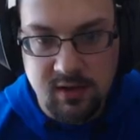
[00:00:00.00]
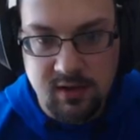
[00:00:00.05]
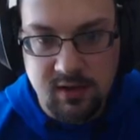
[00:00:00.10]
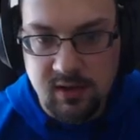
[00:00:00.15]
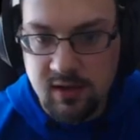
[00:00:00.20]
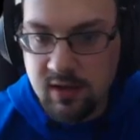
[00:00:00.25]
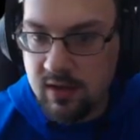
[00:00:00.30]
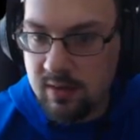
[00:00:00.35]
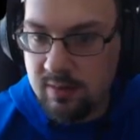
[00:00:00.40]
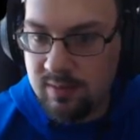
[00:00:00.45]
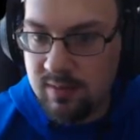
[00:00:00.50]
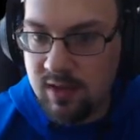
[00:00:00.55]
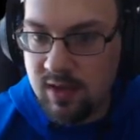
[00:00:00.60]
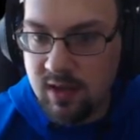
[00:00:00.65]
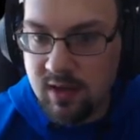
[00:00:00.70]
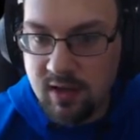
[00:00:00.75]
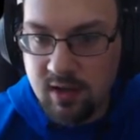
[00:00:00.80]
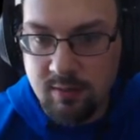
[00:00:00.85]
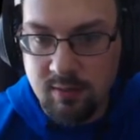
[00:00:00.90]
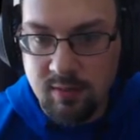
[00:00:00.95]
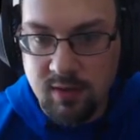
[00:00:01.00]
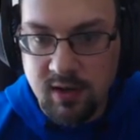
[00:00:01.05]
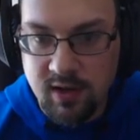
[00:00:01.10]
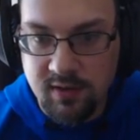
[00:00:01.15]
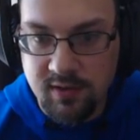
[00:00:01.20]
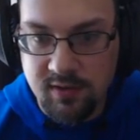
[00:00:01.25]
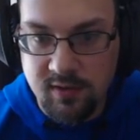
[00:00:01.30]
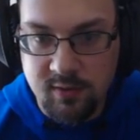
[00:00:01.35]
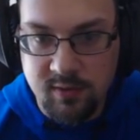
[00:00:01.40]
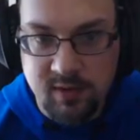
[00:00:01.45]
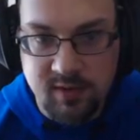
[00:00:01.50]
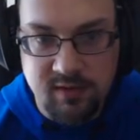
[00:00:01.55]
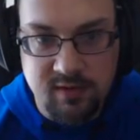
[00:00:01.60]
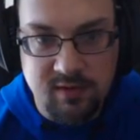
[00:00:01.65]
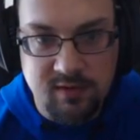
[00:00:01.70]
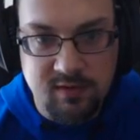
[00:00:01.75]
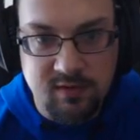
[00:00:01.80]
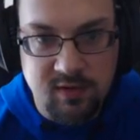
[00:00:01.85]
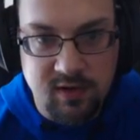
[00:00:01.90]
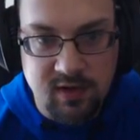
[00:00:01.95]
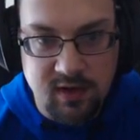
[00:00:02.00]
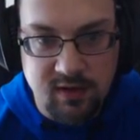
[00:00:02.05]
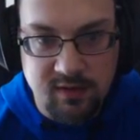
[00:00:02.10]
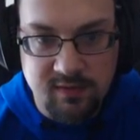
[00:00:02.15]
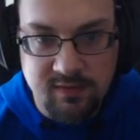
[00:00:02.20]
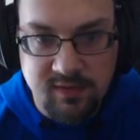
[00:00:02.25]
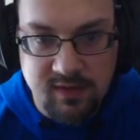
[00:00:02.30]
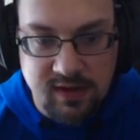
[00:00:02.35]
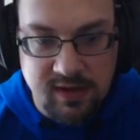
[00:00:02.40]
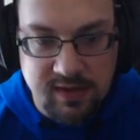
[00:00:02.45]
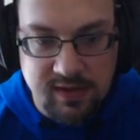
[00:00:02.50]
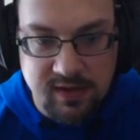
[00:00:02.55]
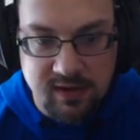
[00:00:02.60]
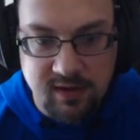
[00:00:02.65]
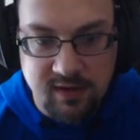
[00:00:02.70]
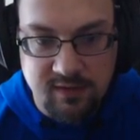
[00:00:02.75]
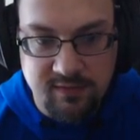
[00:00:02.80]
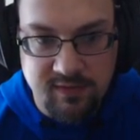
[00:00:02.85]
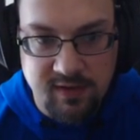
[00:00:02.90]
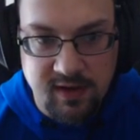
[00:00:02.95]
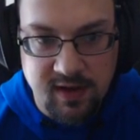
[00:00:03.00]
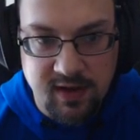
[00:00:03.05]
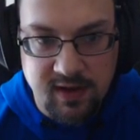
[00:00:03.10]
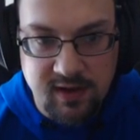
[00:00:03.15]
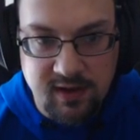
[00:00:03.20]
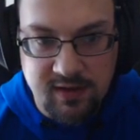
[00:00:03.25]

I'm not going to bother with trying to find the artifact.